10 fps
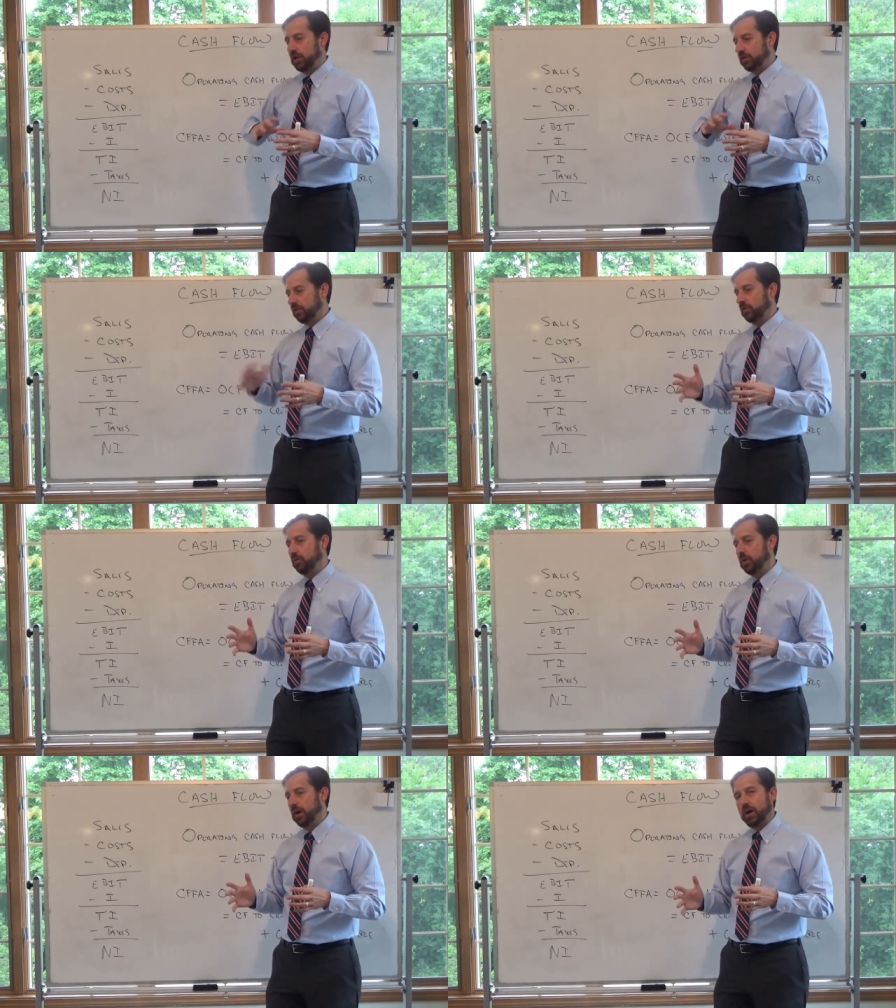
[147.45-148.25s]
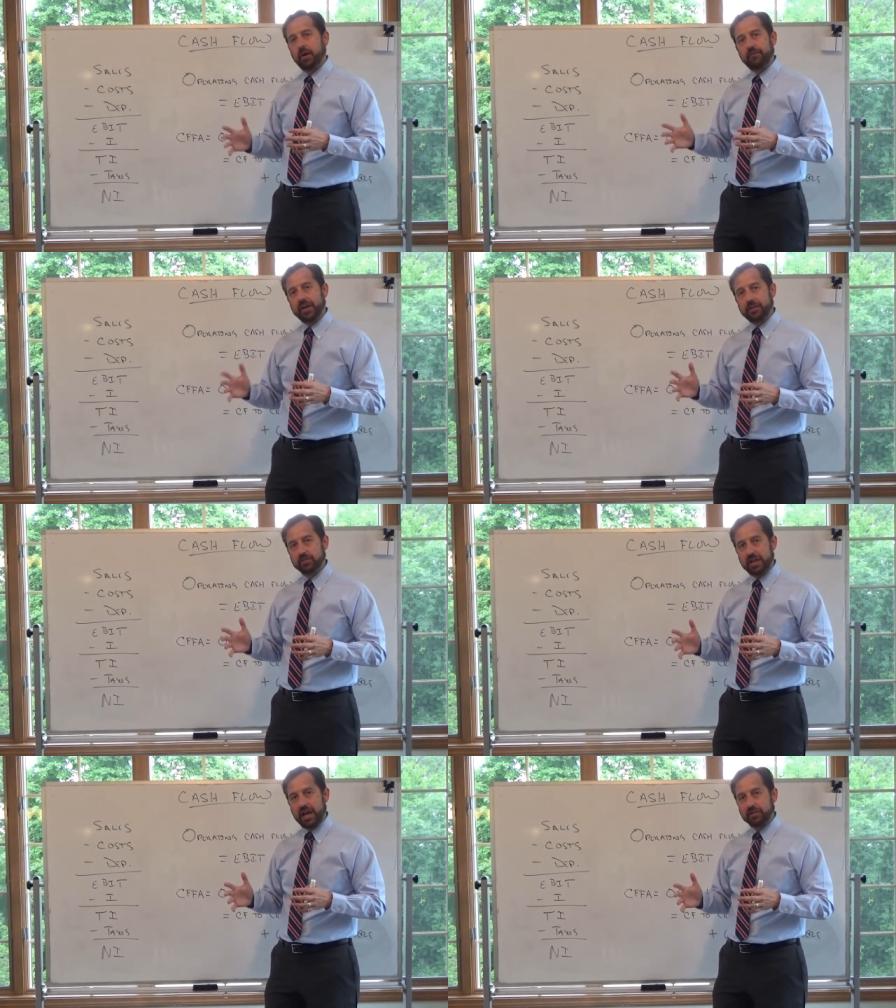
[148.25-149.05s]
to affect
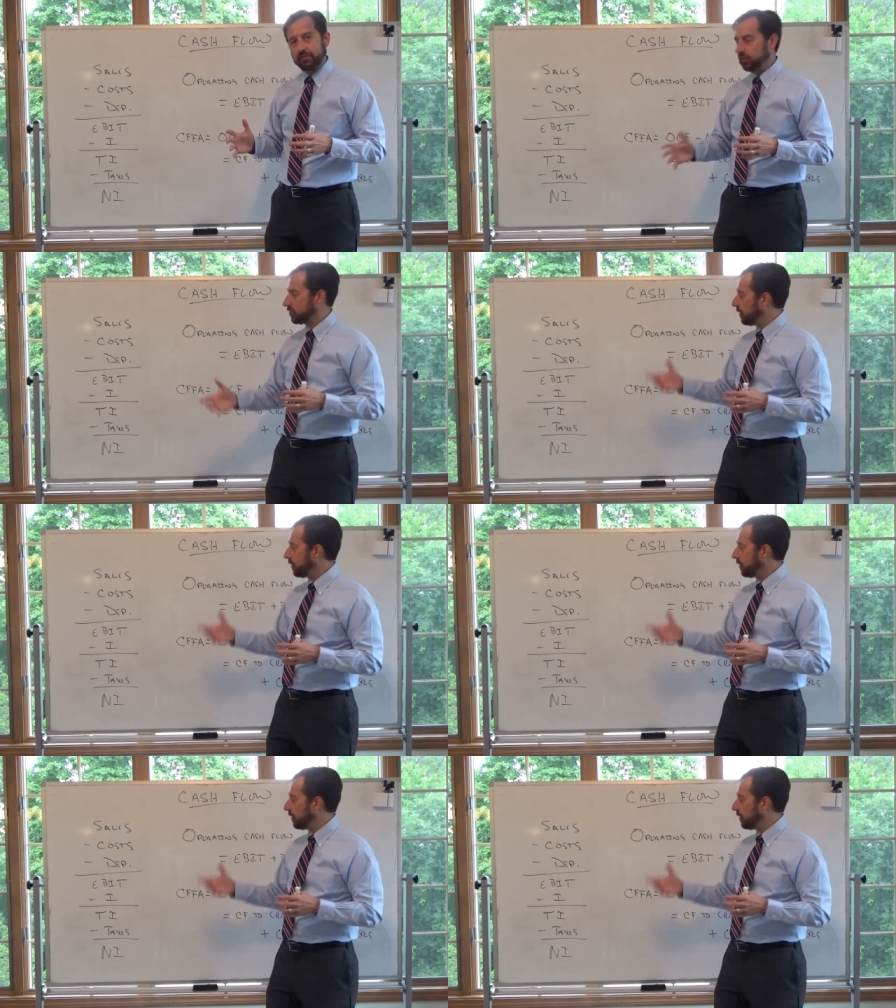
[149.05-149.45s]
those cash flows.